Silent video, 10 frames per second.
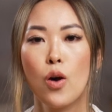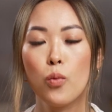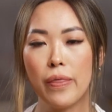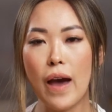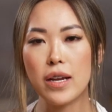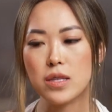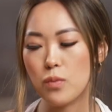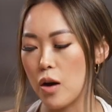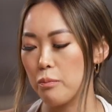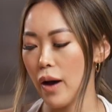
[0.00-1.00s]
with that as
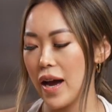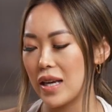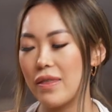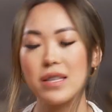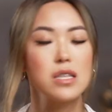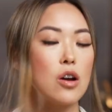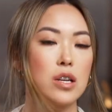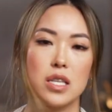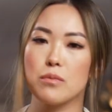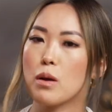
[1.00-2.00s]
well, but this is
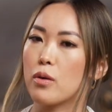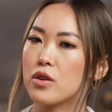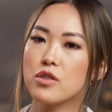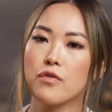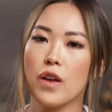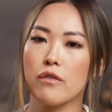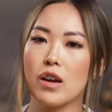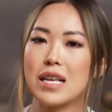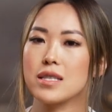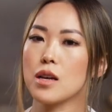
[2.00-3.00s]
honestly my personal
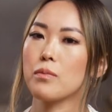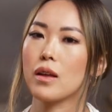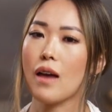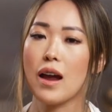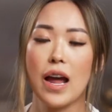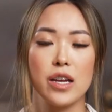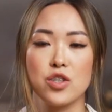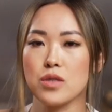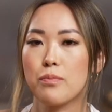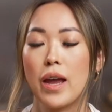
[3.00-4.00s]
favorite and something that I can
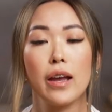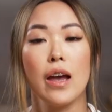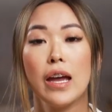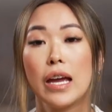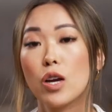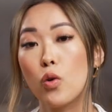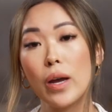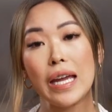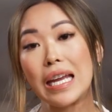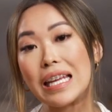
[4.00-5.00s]
just make
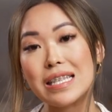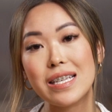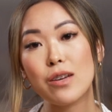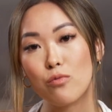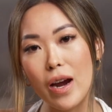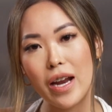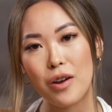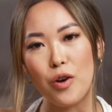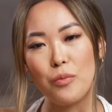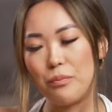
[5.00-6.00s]
quick and easy right at
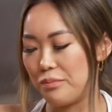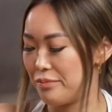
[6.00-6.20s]
home.